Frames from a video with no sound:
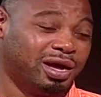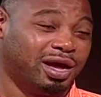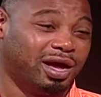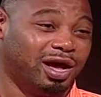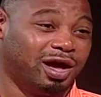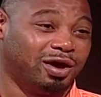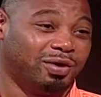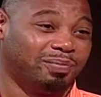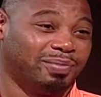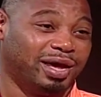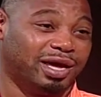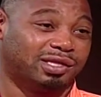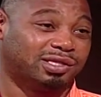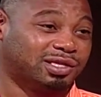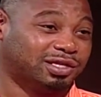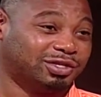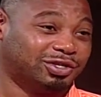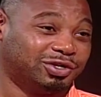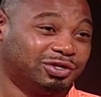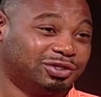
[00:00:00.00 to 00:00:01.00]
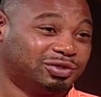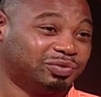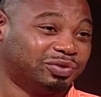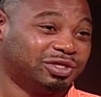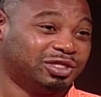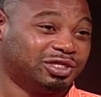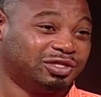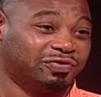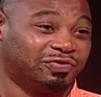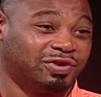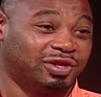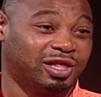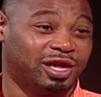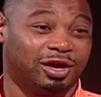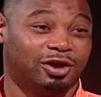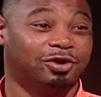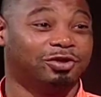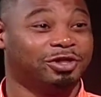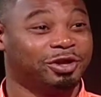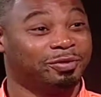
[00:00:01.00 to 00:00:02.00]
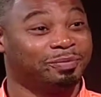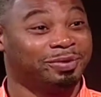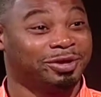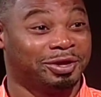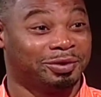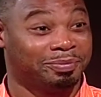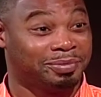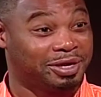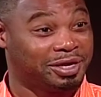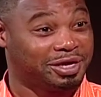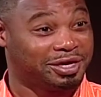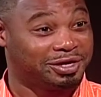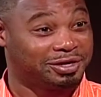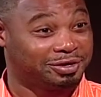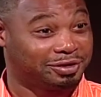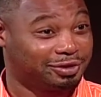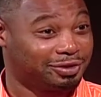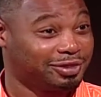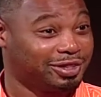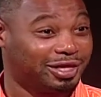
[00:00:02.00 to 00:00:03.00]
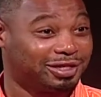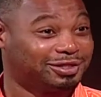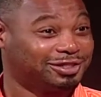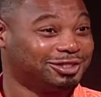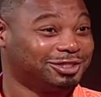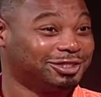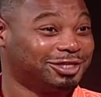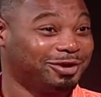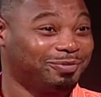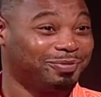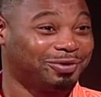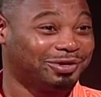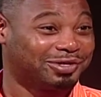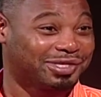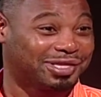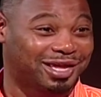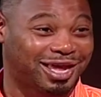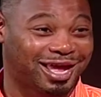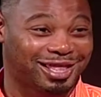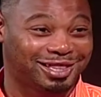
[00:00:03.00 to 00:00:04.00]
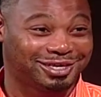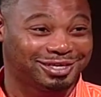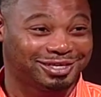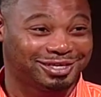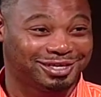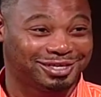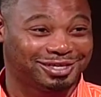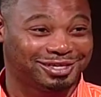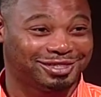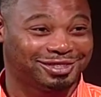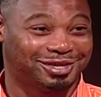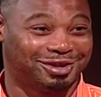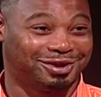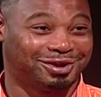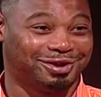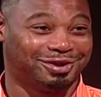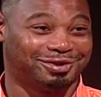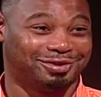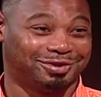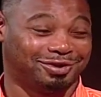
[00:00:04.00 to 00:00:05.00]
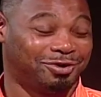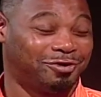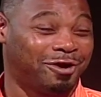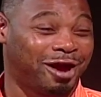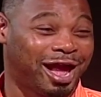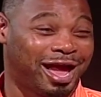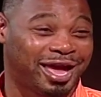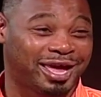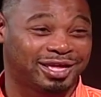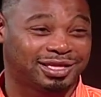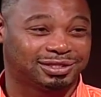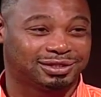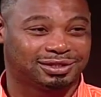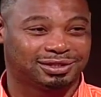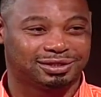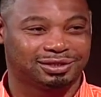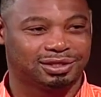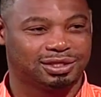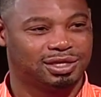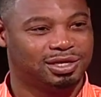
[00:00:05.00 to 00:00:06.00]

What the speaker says: As adults, we just feel like, oh, they're being mean, or that's just their personality, they're crass,